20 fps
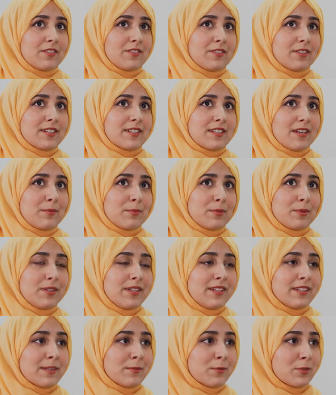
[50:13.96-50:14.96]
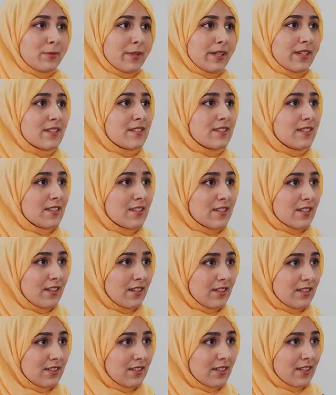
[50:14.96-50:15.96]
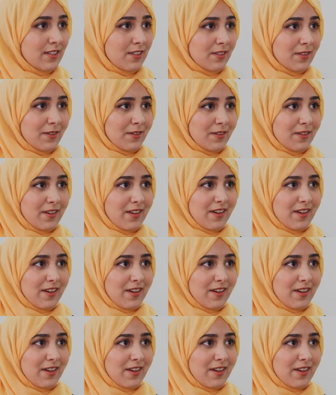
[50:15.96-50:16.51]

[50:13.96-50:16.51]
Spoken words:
for example, learning more about istinja, you know,